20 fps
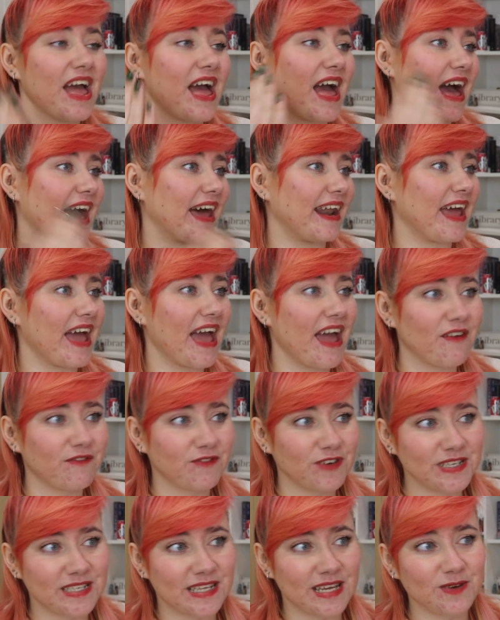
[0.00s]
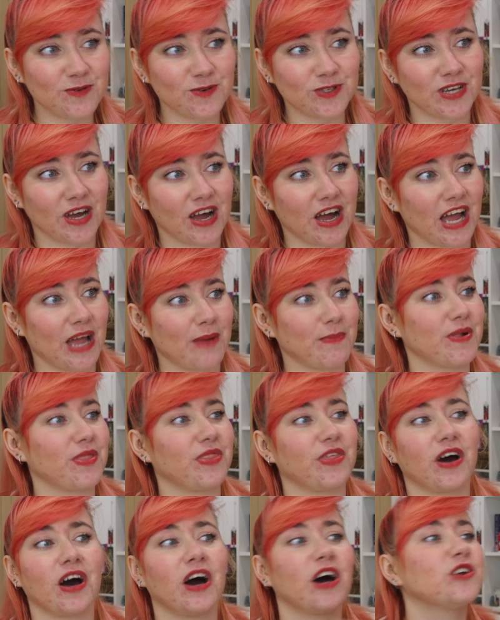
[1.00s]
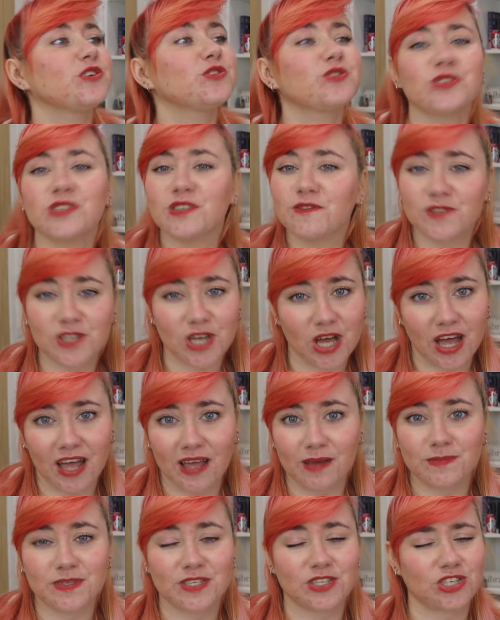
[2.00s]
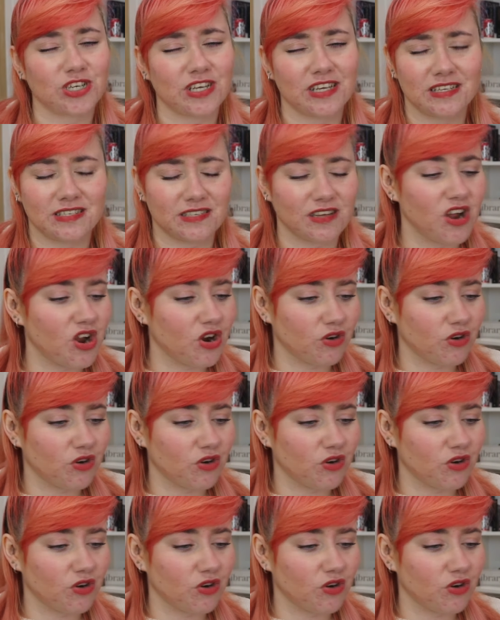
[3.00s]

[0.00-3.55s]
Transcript: and every single time, the hundreds of times she's